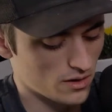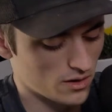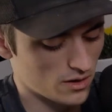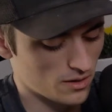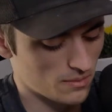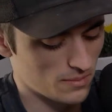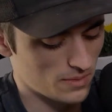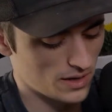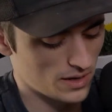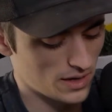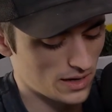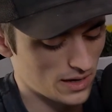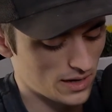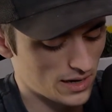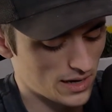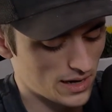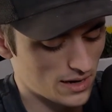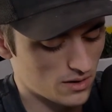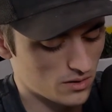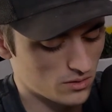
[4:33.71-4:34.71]
And
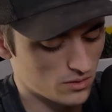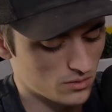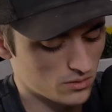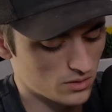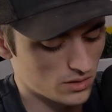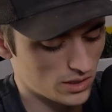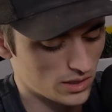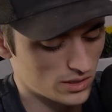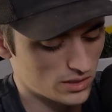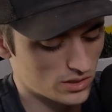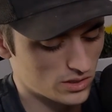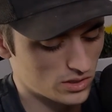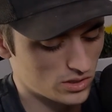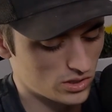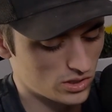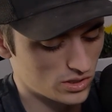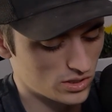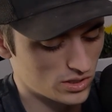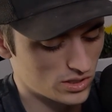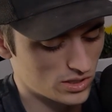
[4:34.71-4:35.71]
now let's
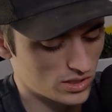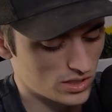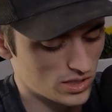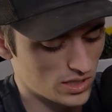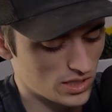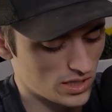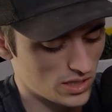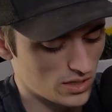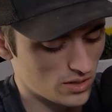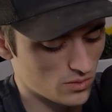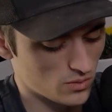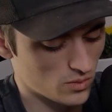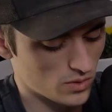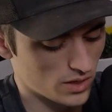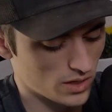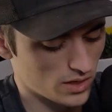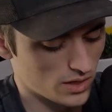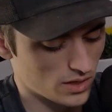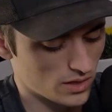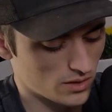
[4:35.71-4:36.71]
just see
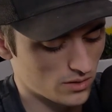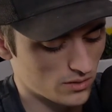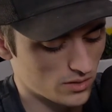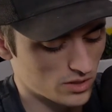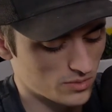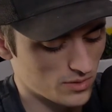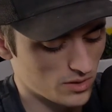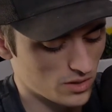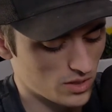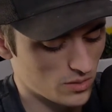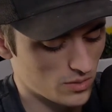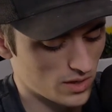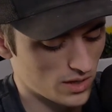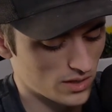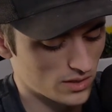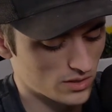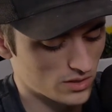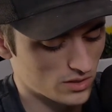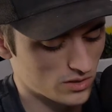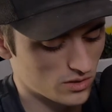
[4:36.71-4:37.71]
where this Milky Way
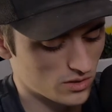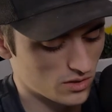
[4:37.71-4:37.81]
is.